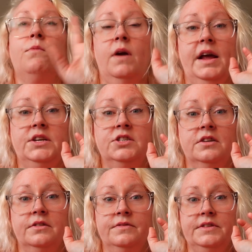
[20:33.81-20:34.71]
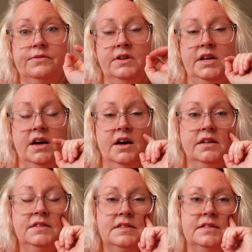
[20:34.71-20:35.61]
range of different
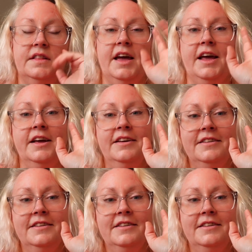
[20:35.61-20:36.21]
yarns. So they